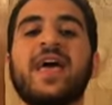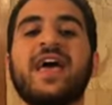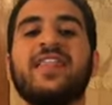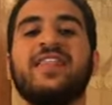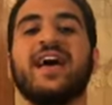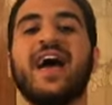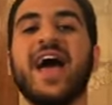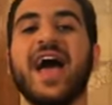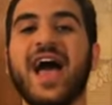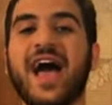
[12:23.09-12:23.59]

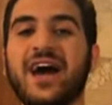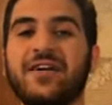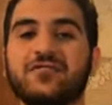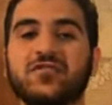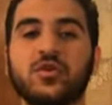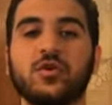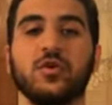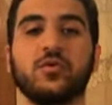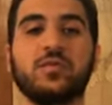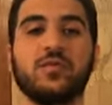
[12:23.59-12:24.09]
that
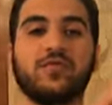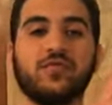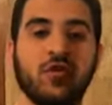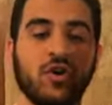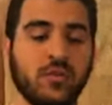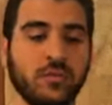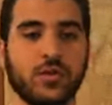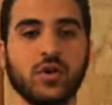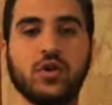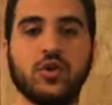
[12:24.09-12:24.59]
after you
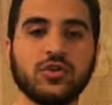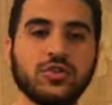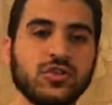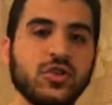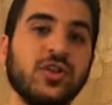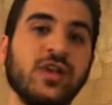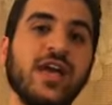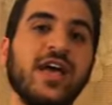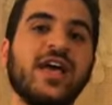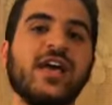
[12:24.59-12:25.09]
perform the
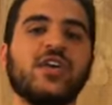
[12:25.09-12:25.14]
ghusl,